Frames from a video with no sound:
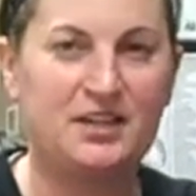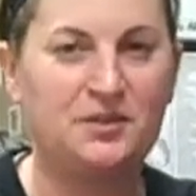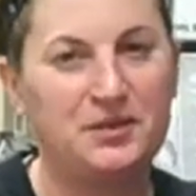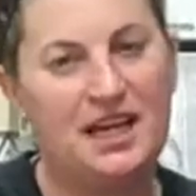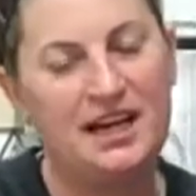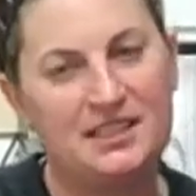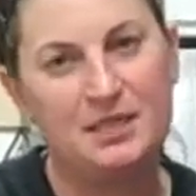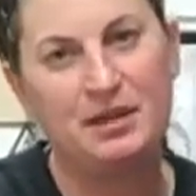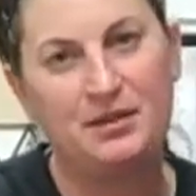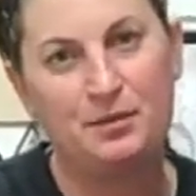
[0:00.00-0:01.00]
I could only
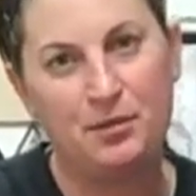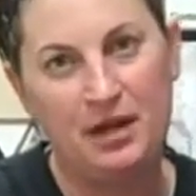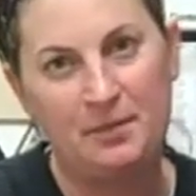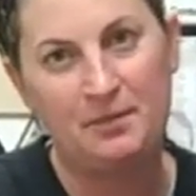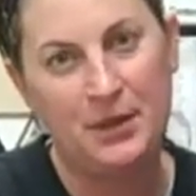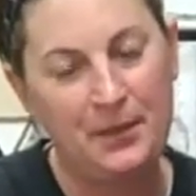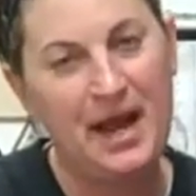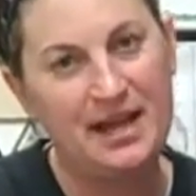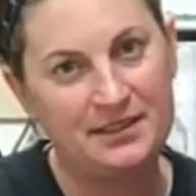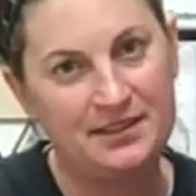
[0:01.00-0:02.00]
ask about their
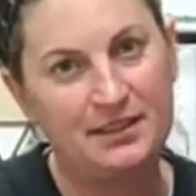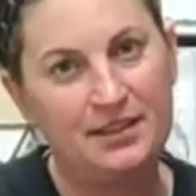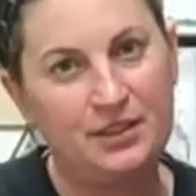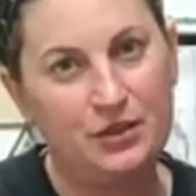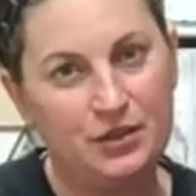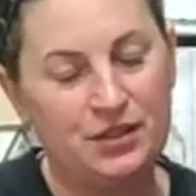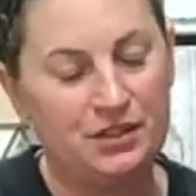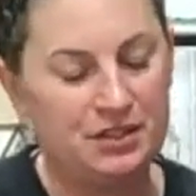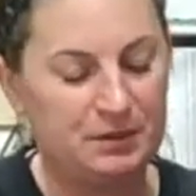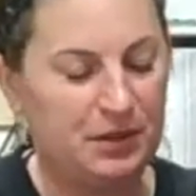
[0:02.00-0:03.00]
past union
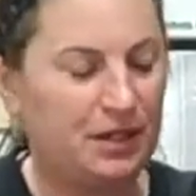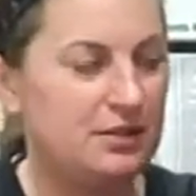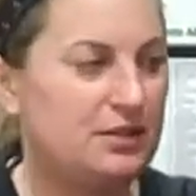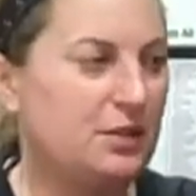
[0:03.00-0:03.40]
experience.